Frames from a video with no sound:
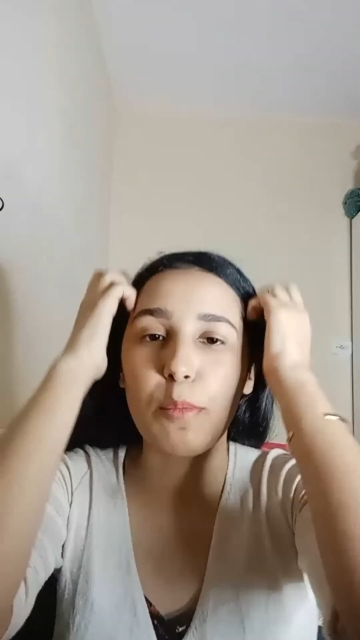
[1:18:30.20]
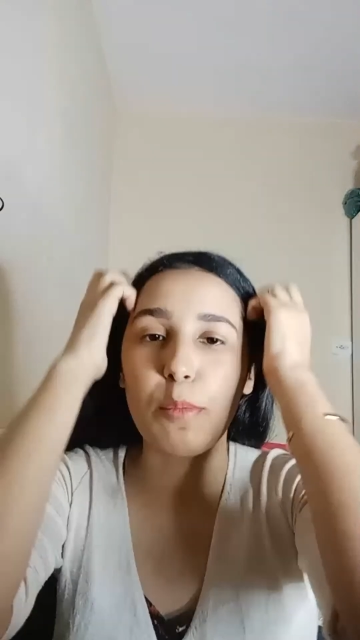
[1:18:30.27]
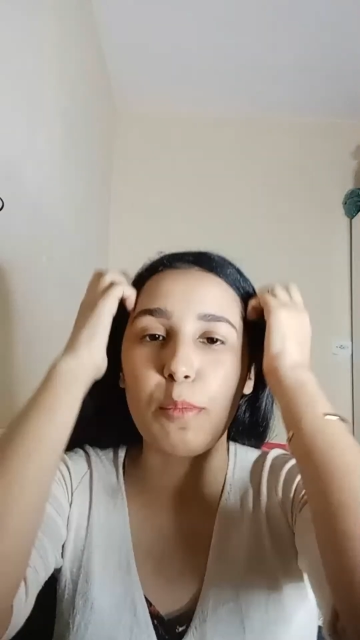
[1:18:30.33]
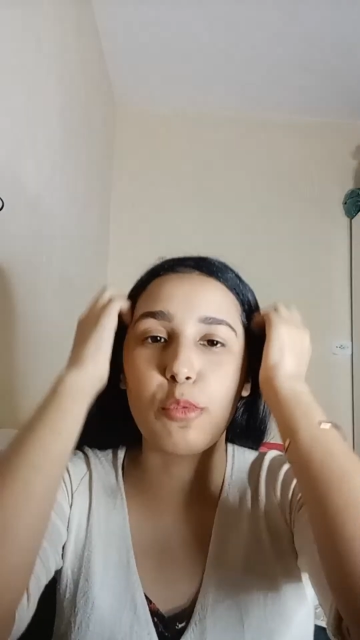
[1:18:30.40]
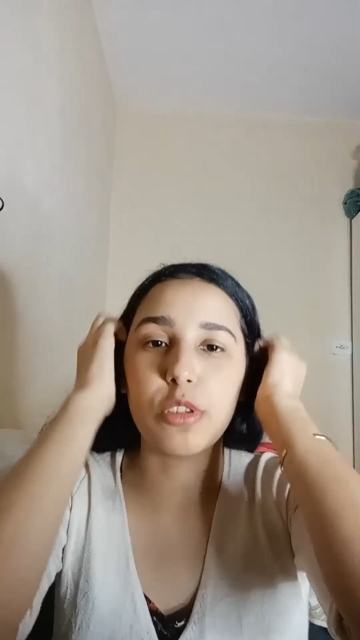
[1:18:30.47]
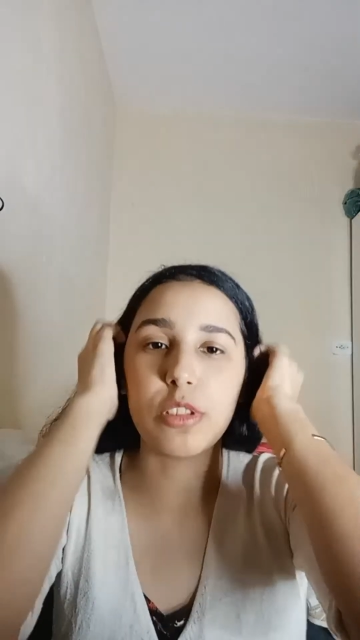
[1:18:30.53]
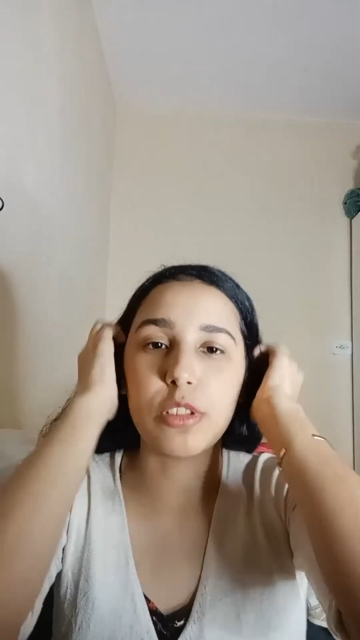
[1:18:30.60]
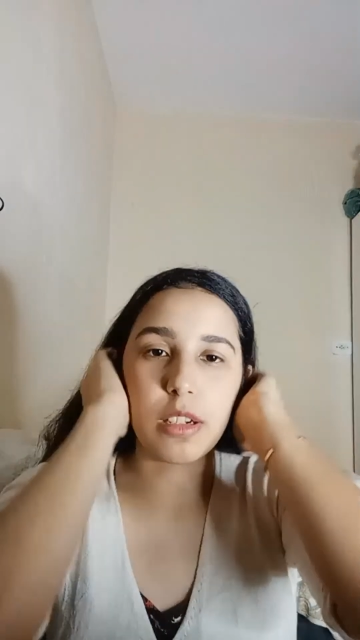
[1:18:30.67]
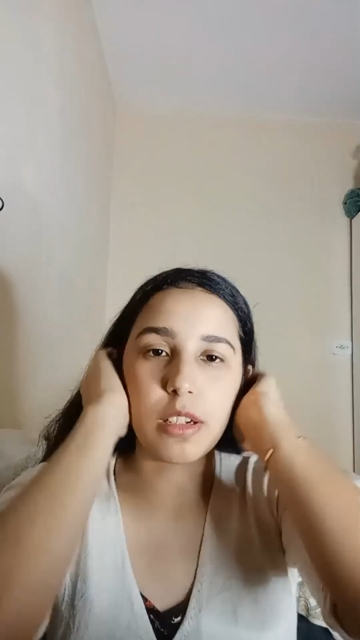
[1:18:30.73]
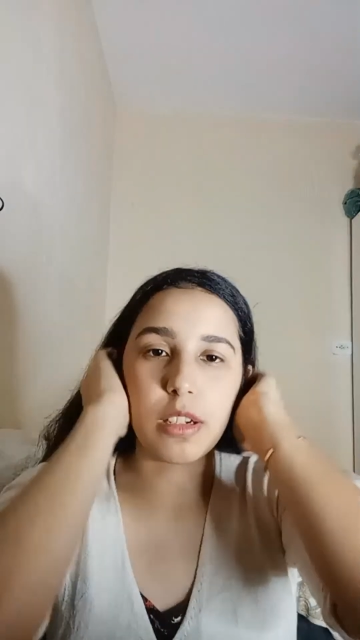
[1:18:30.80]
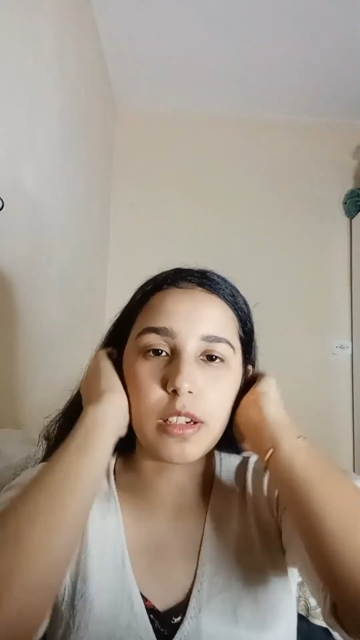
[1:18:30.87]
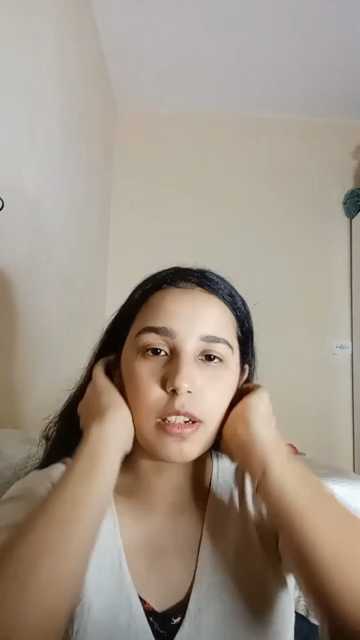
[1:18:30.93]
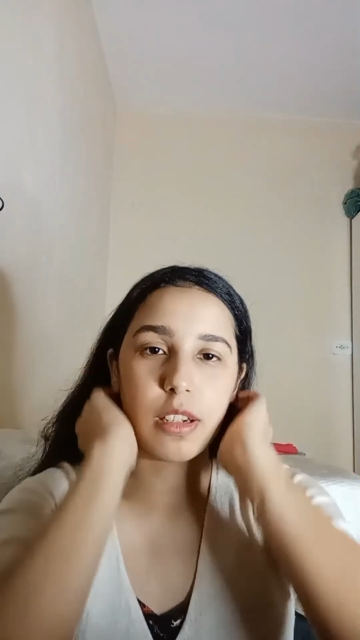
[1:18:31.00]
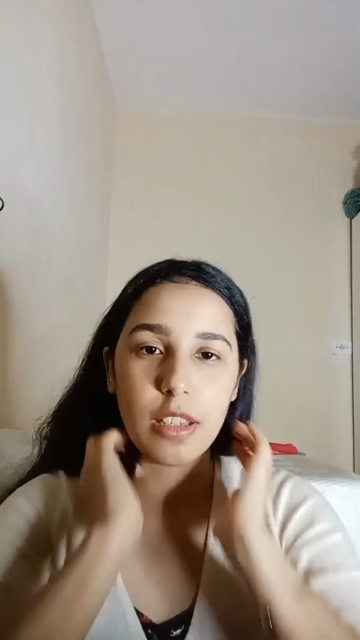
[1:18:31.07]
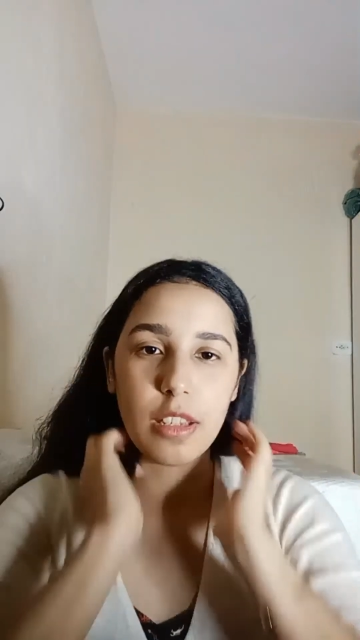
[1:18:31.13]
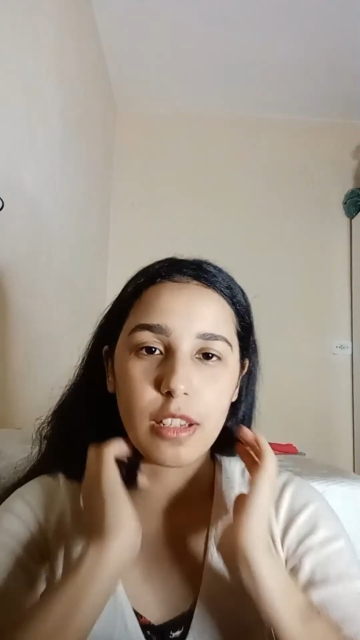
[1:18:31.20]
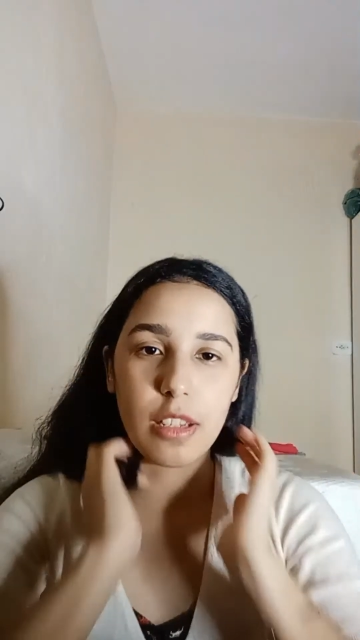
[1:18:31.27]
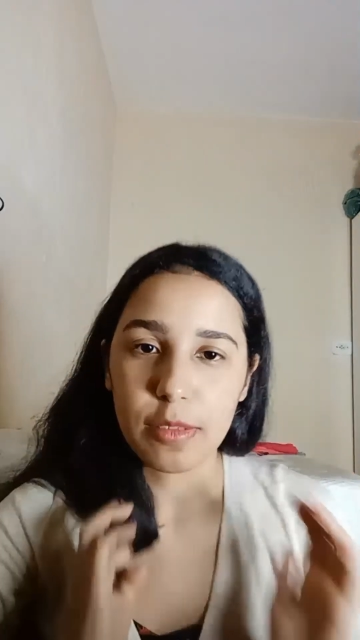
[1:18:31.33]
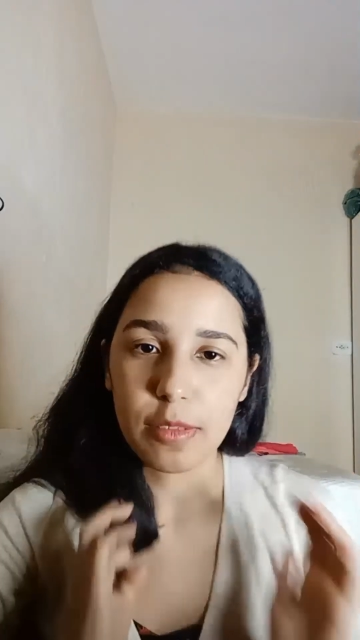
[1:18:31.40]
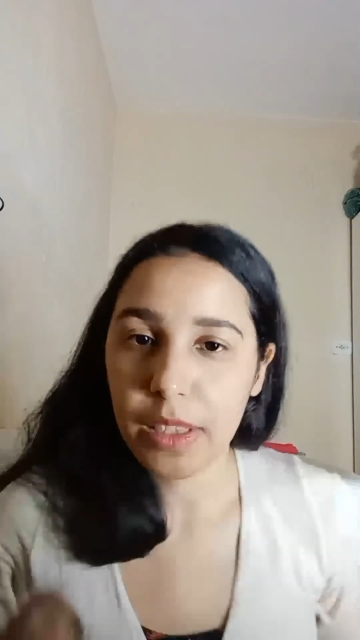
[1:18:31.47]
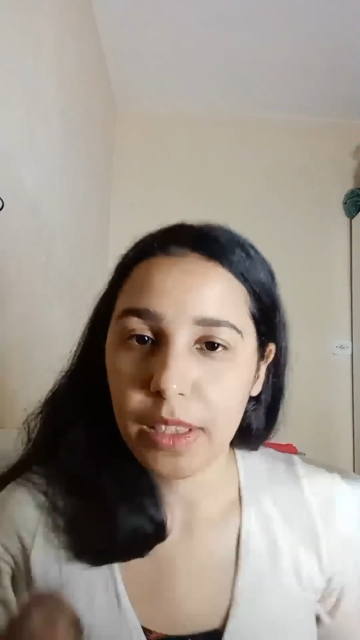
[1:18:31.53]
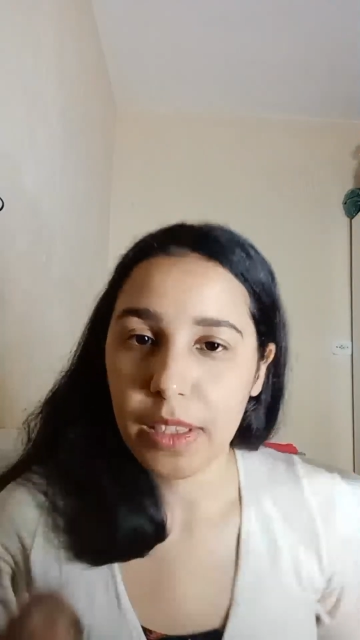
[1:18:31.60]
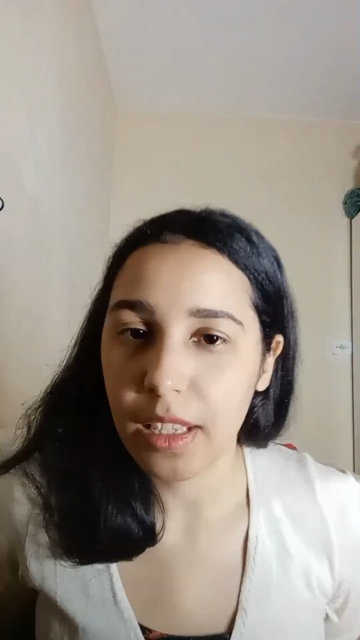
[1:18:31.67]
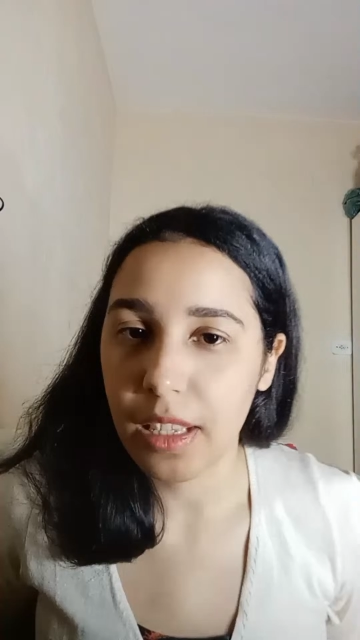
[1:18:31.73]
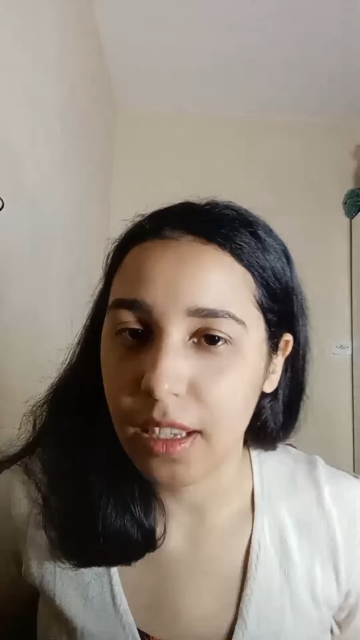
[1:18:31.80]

are here in the